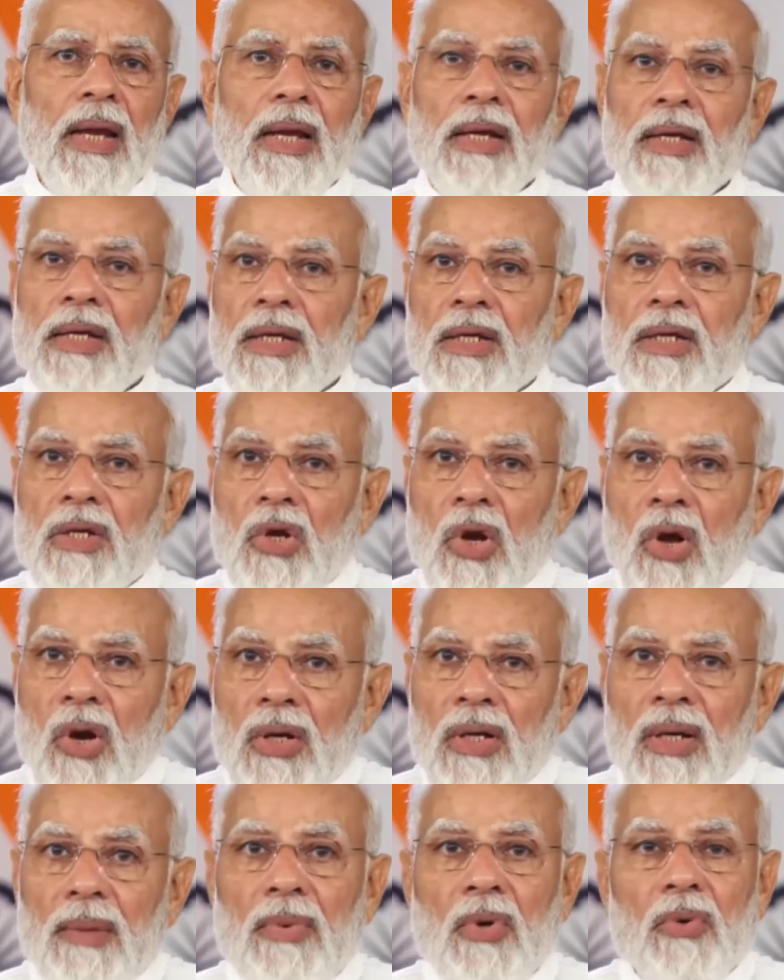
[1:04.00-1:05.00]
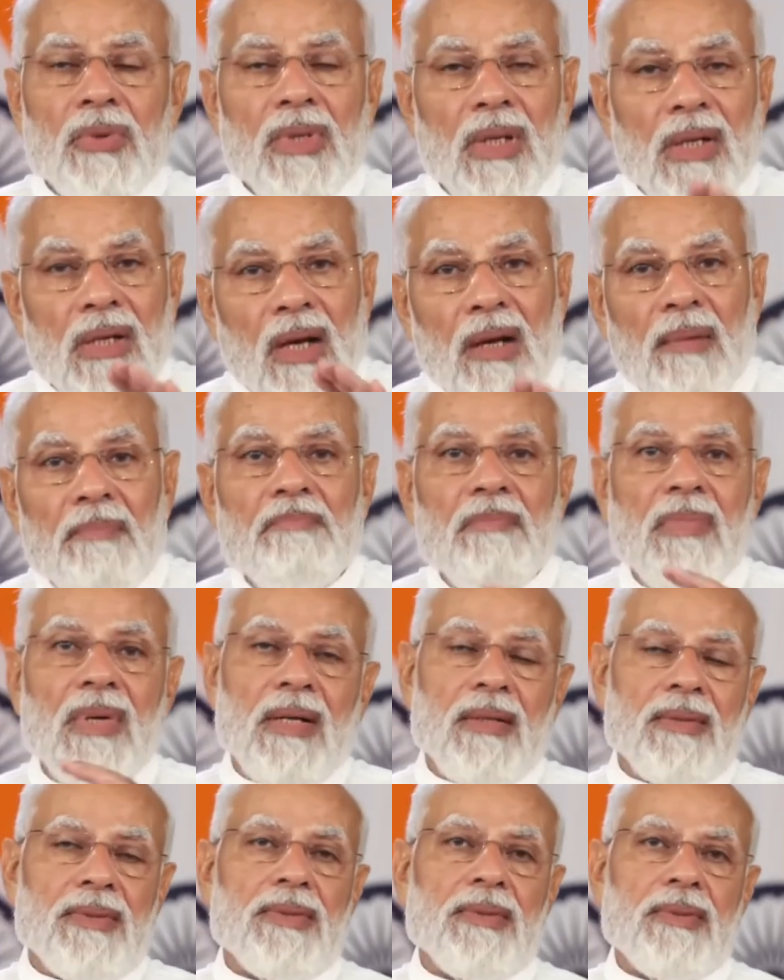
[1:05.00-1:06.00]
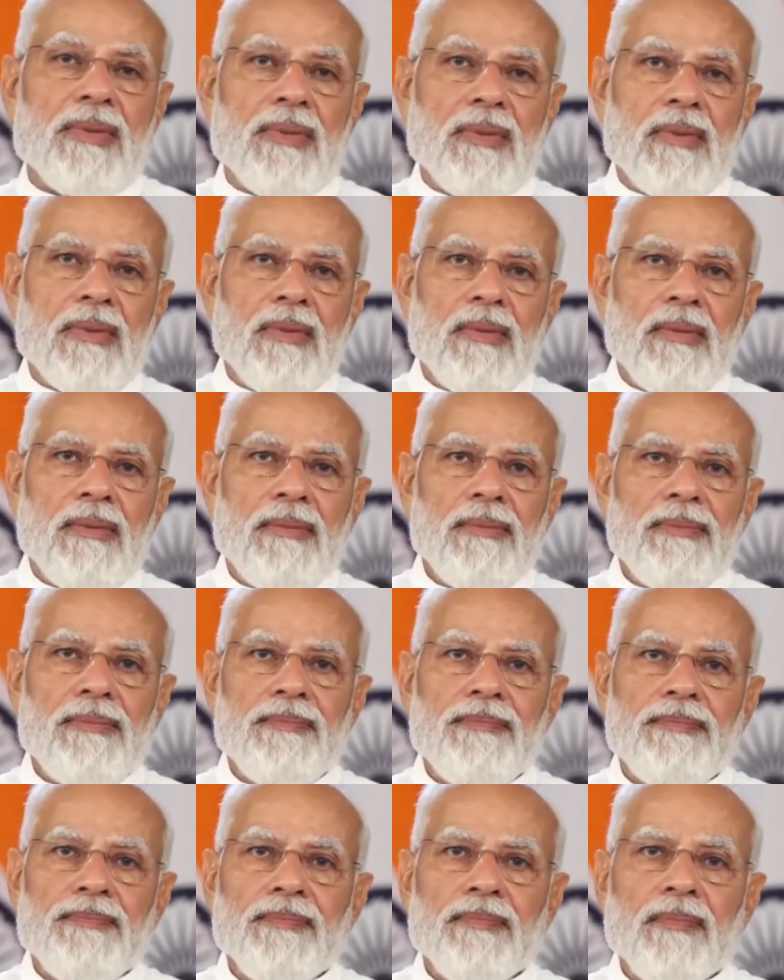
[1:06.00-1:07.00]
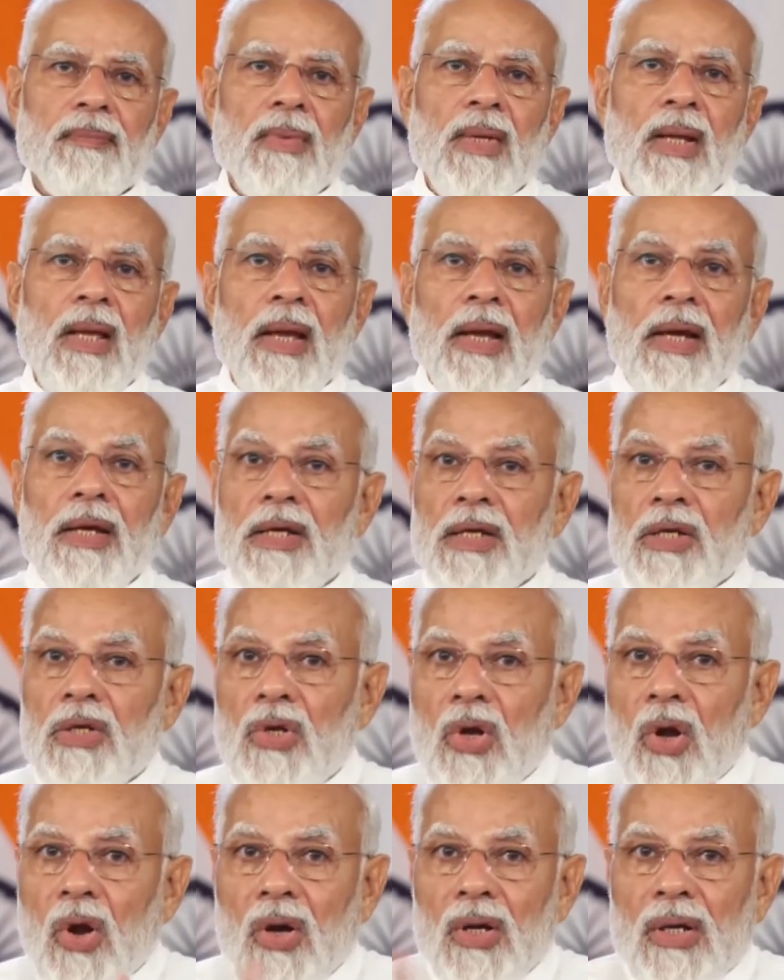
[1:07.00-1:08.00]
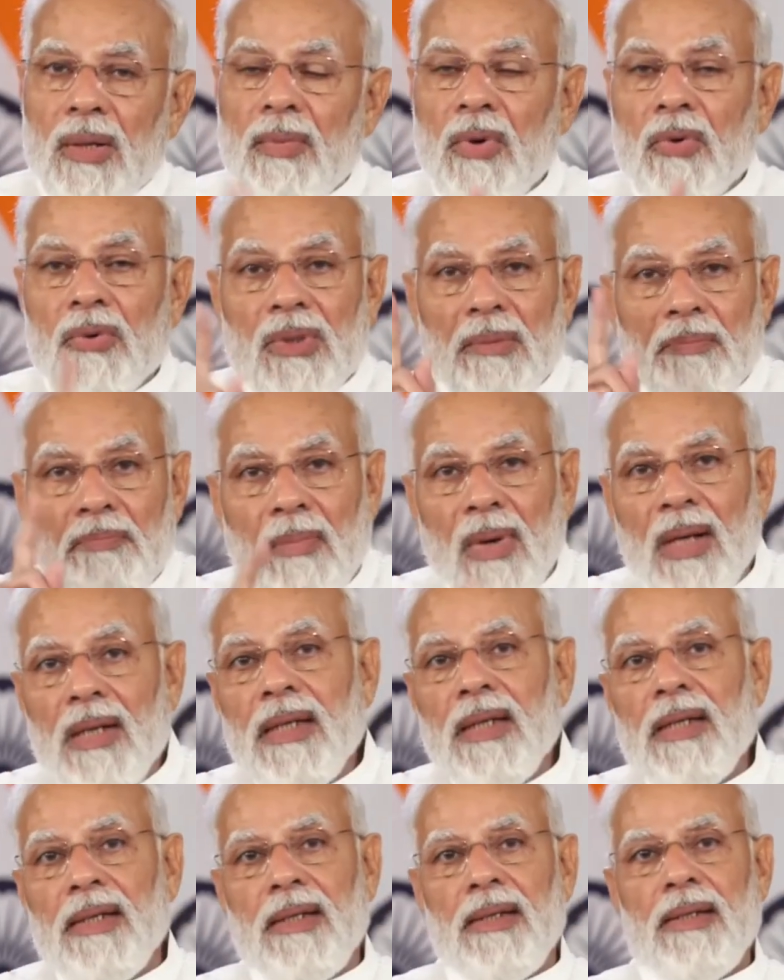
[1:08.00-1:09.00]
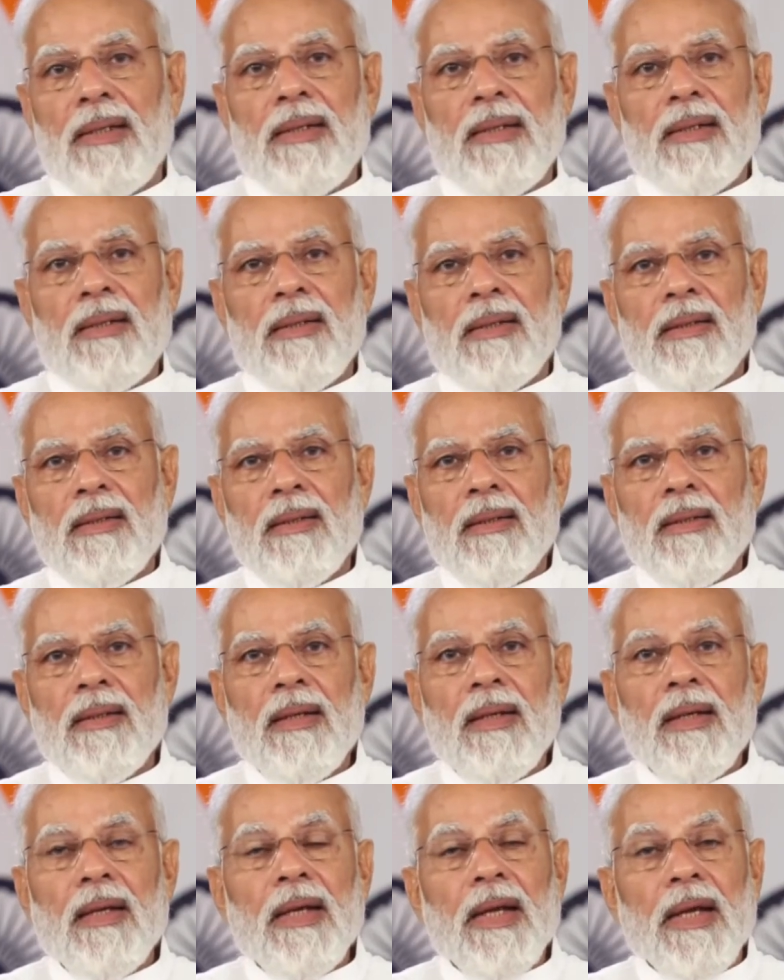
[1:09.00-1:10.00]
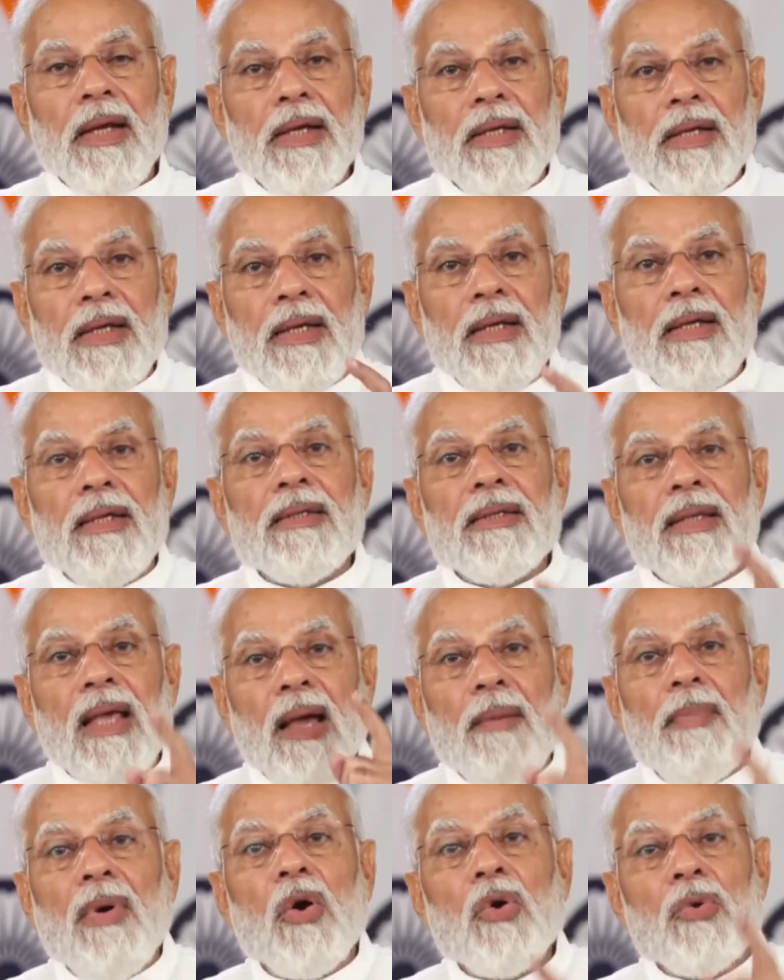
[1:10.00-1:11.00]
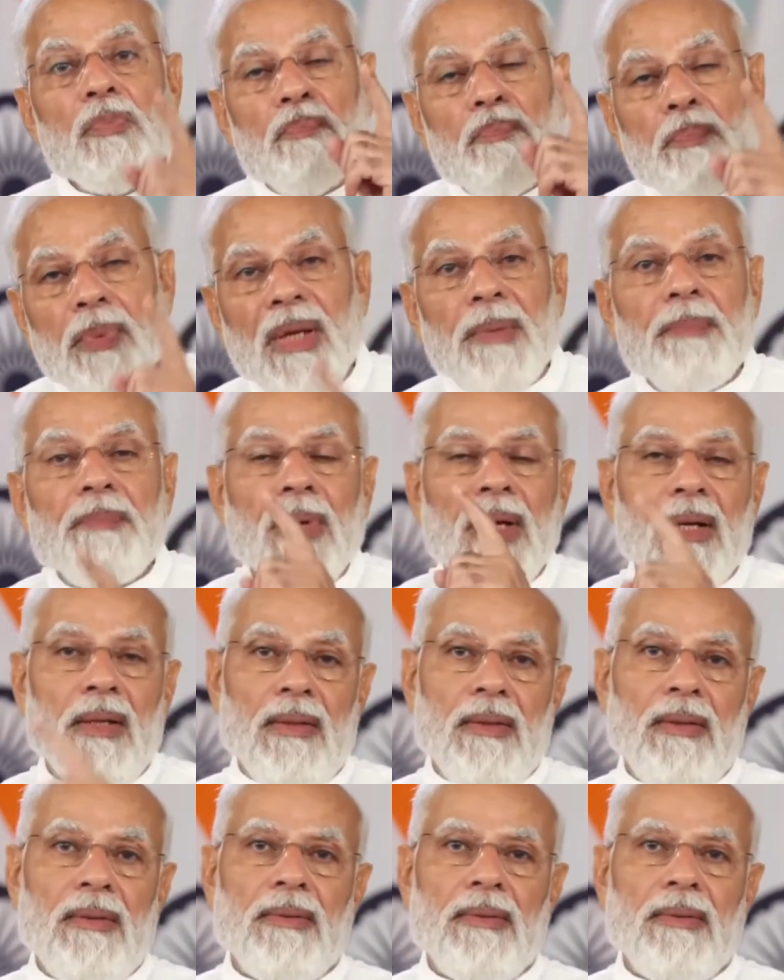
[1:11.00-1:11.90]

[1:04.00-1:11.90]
It is not about the numbers. It is not about the money. It is about people.